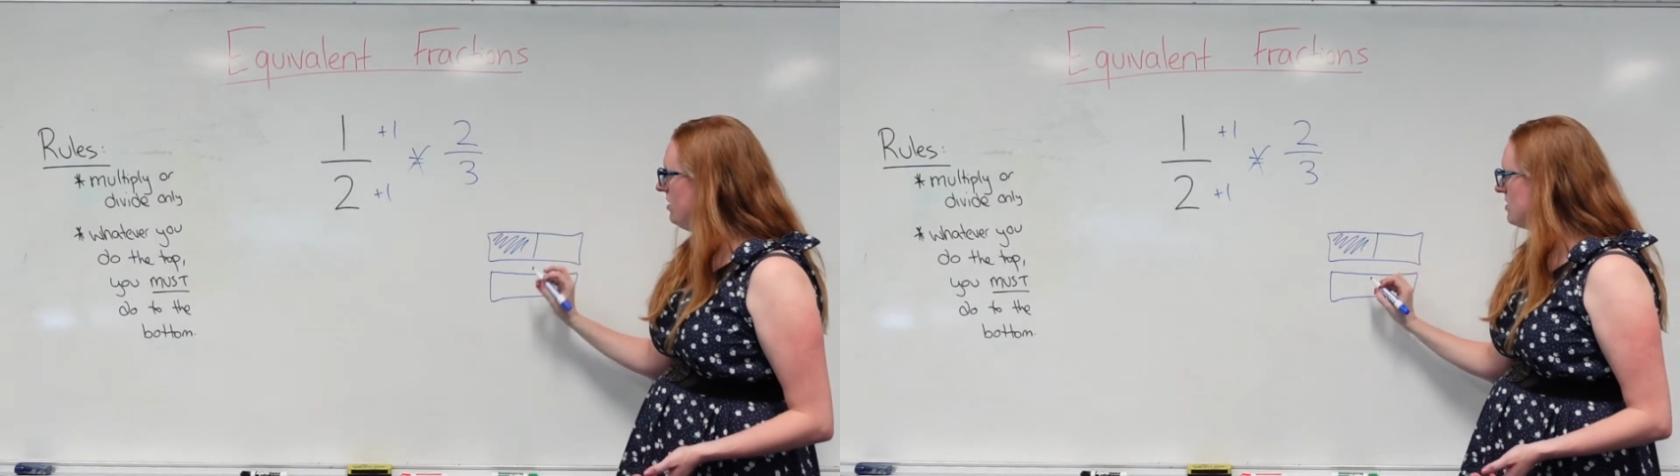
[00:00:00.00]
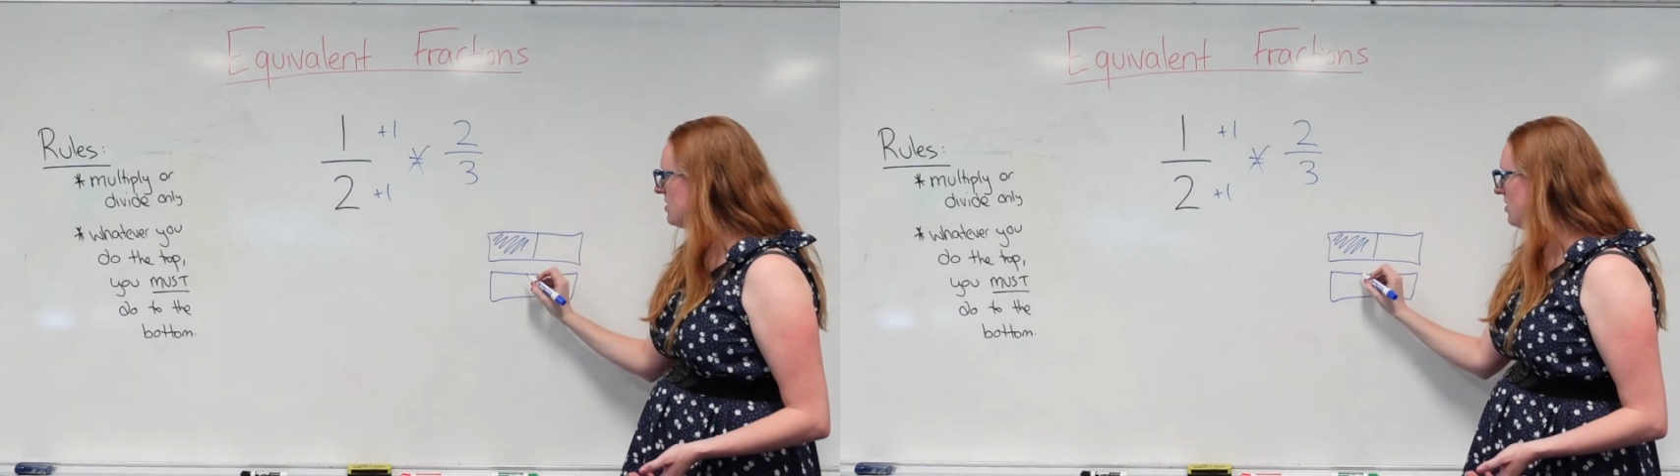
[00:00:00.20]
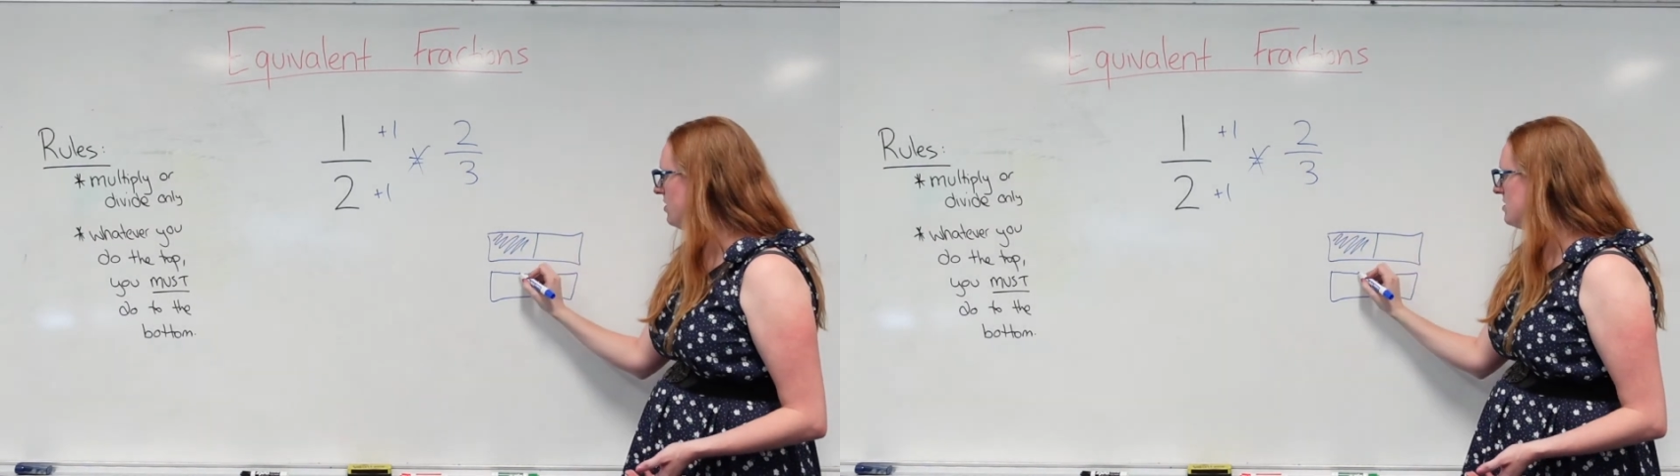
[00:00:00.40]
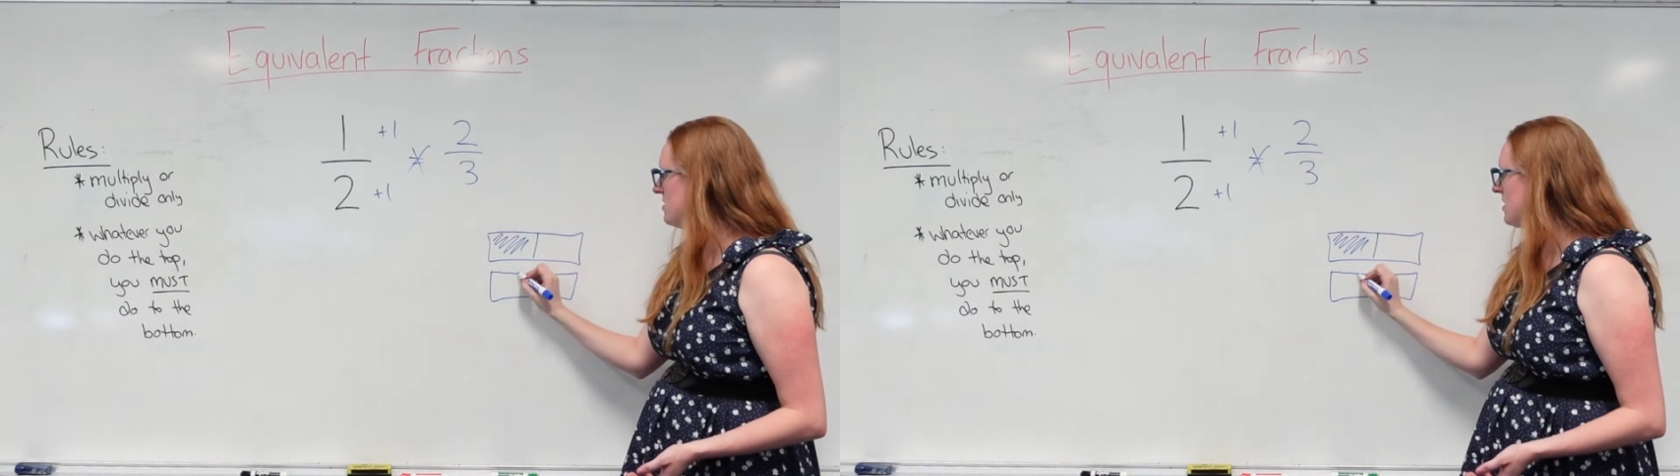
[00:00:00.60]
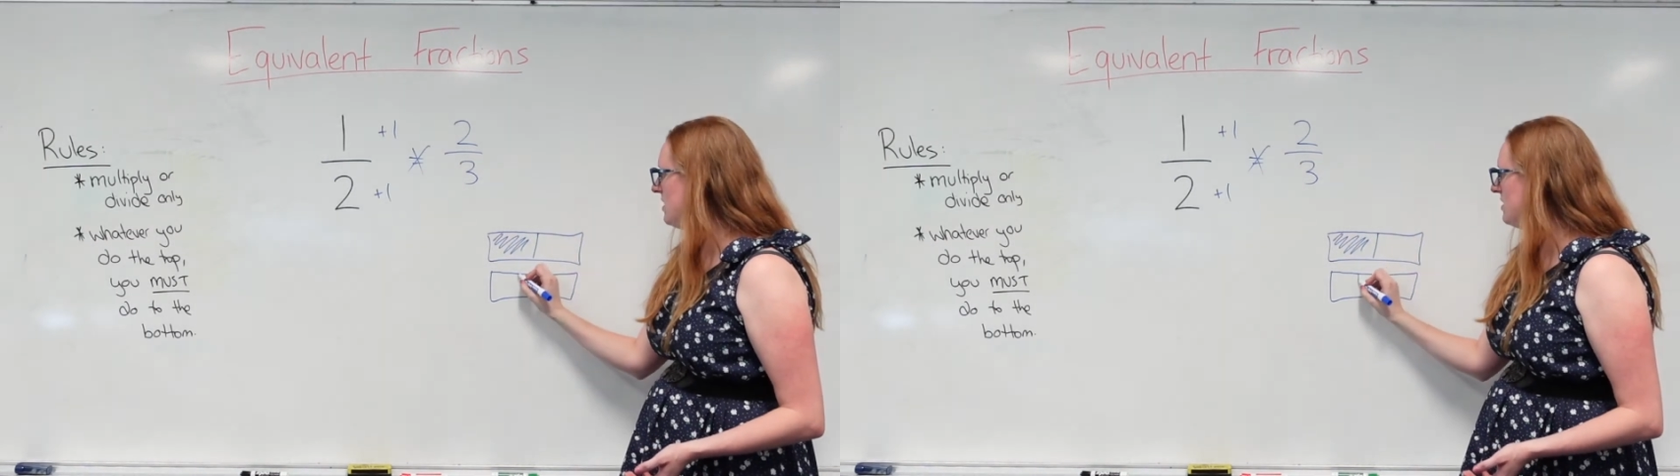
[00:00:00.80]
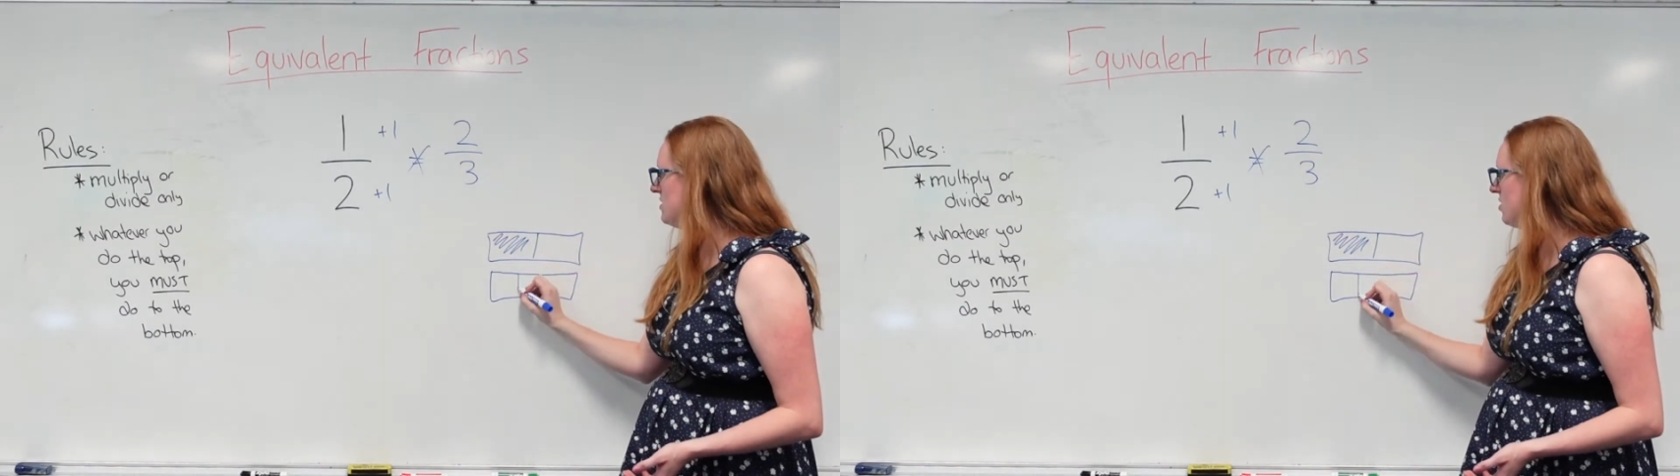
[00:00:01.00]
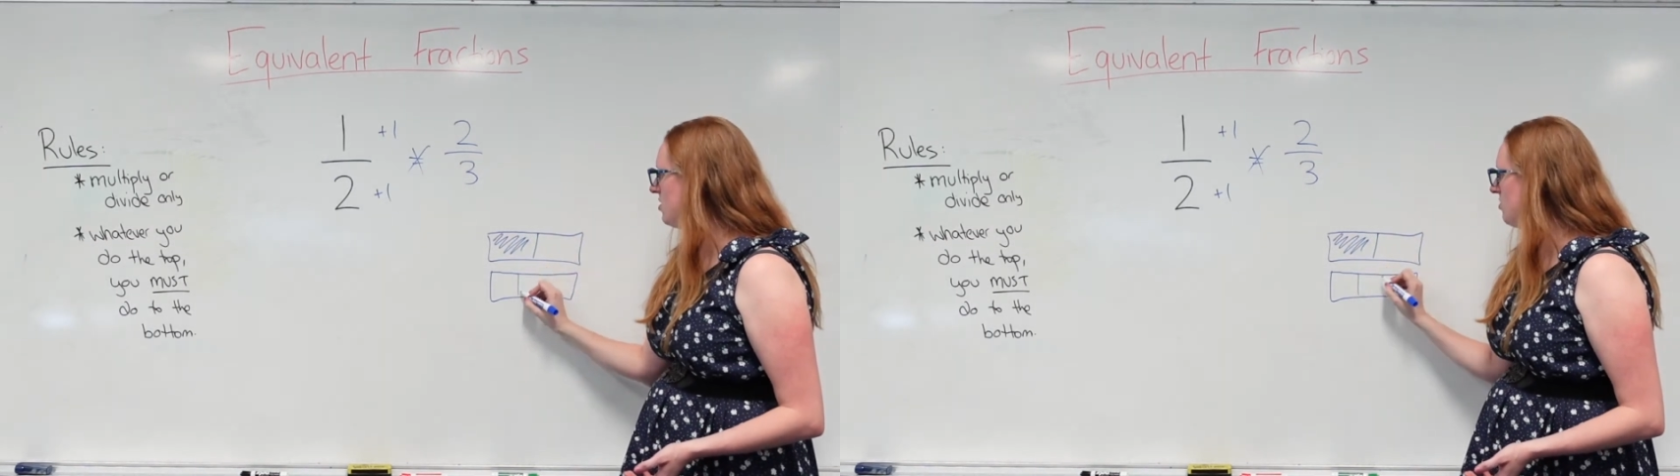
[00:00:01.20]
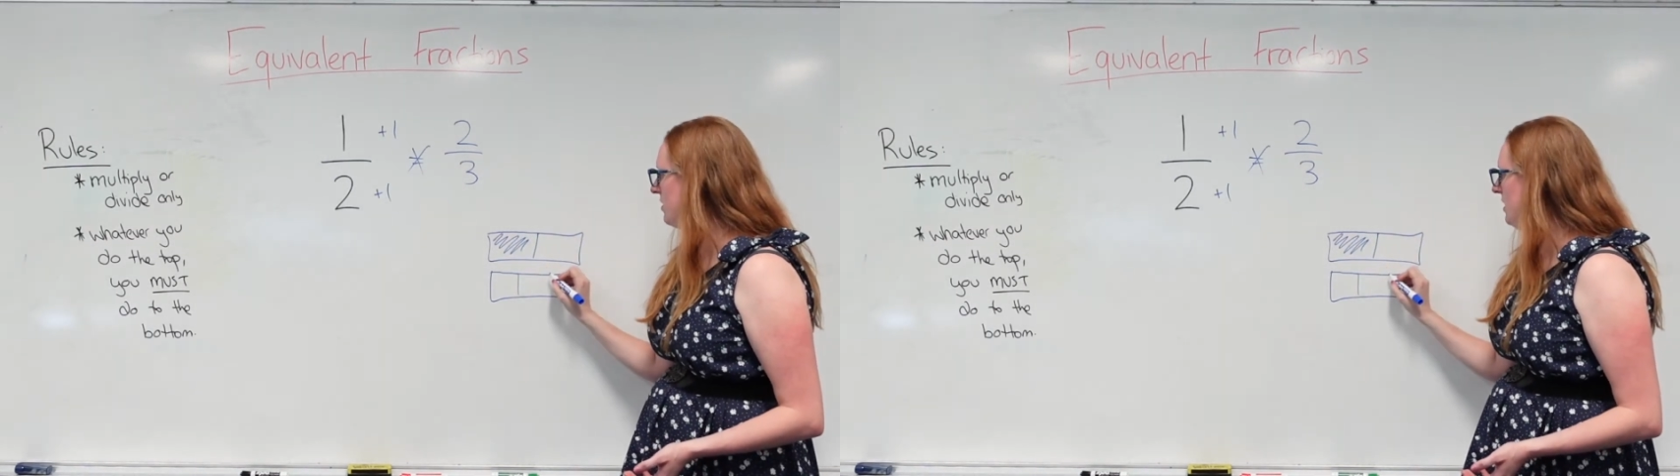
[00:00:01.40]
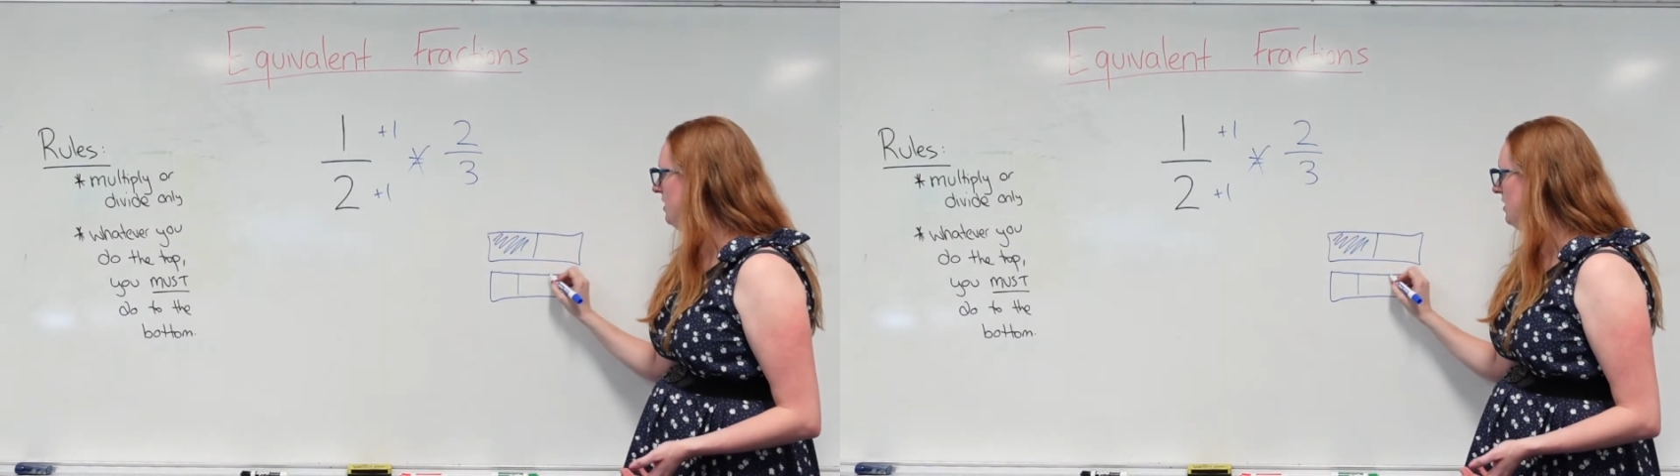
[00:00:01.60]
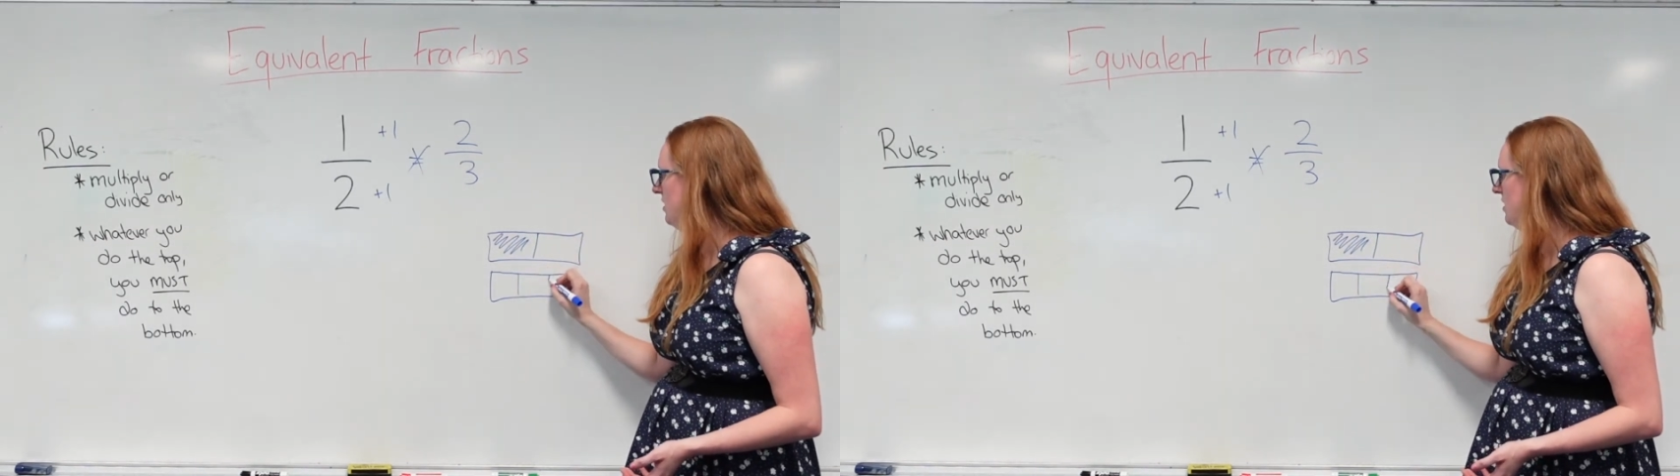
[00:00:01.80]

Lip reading: so hers is cut into 3,